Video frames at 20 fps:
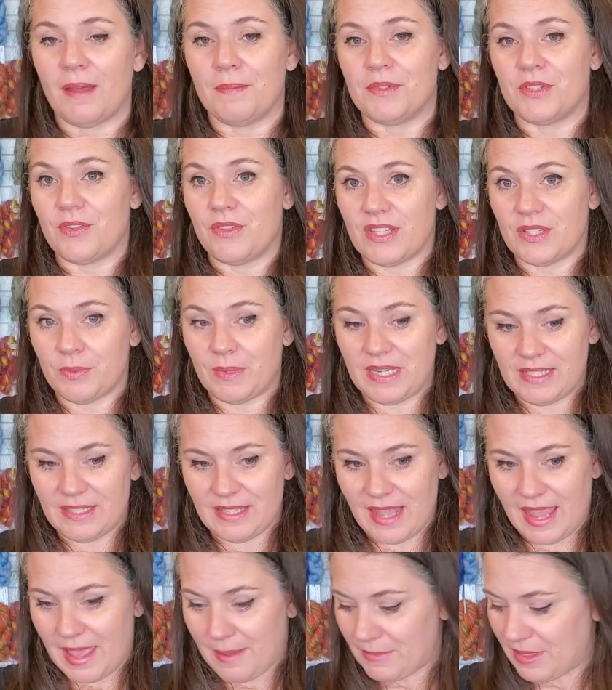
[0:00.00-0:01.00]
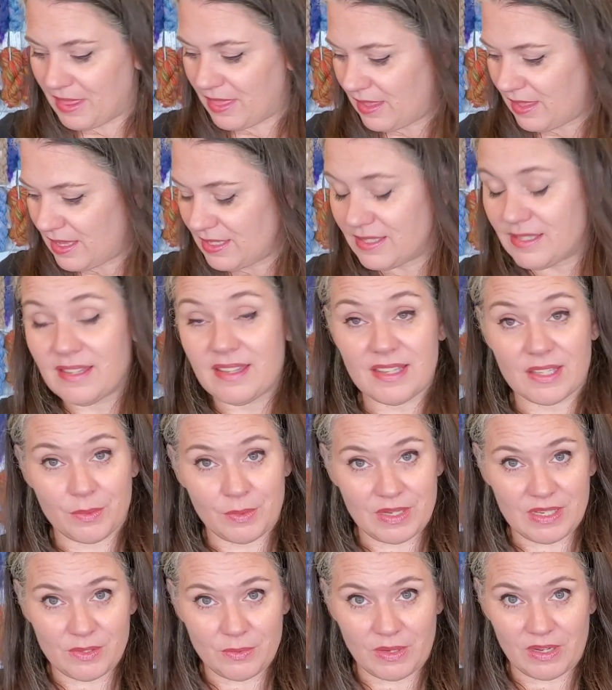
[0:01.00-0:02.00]
So this one is Amethyst. This
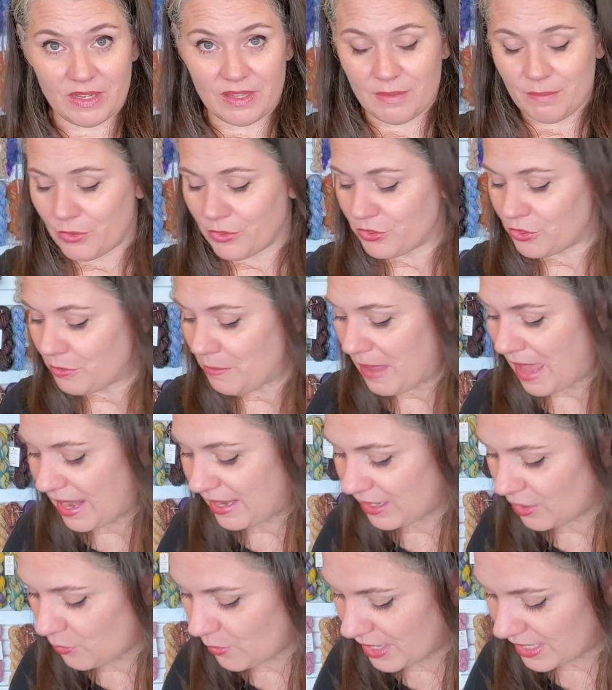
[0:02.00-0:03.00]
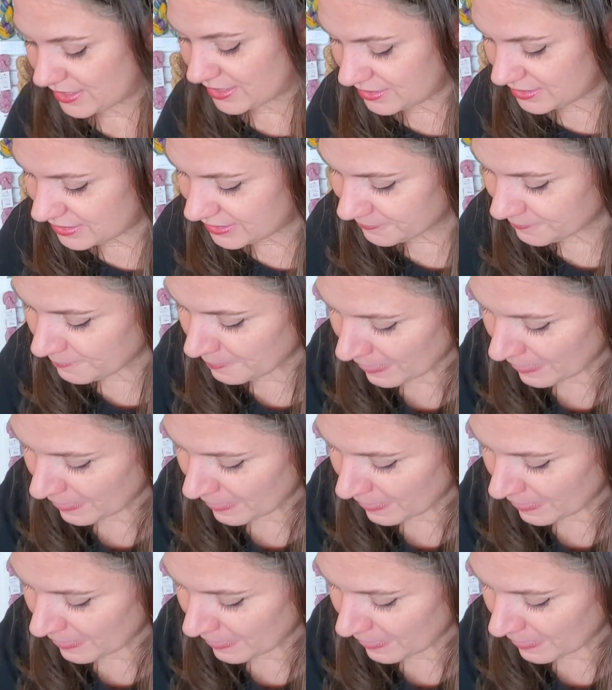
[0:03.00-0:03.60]
one is one of the more dramatic ones.